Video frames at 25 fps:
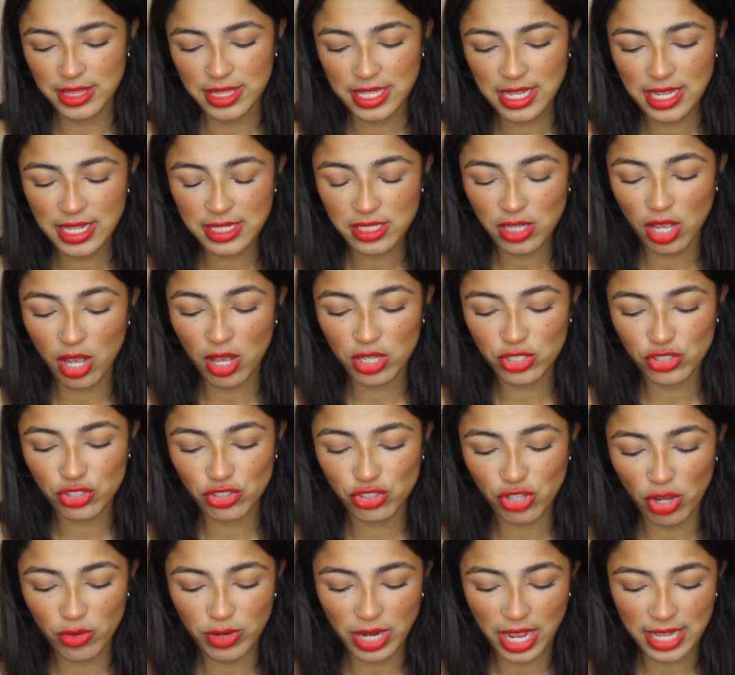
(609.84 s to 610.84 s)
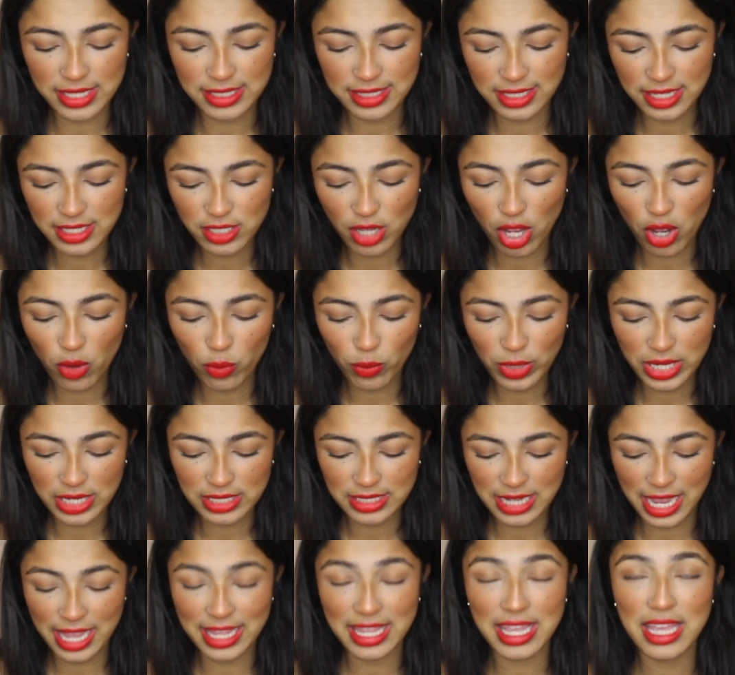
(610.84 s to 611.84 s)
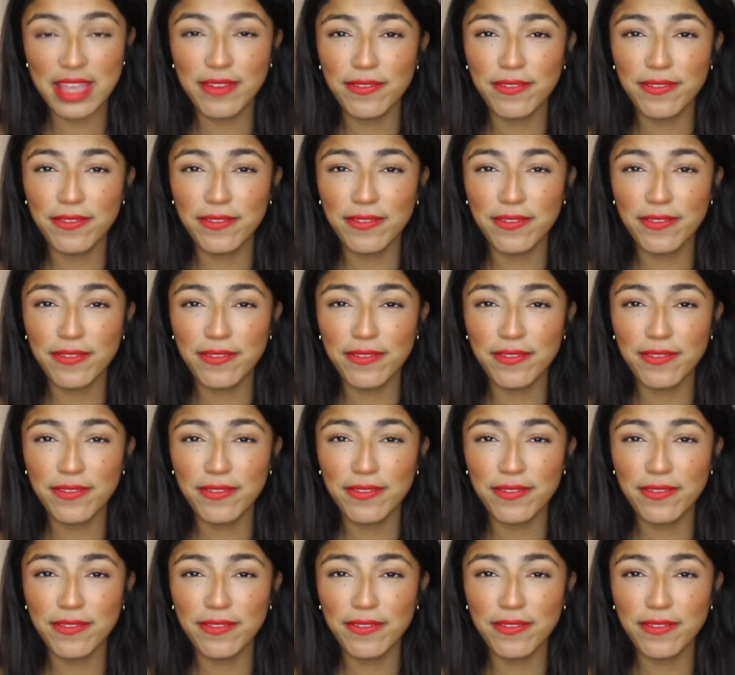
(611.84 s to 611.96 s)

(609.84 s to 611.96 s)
these are so nice. These are weekday.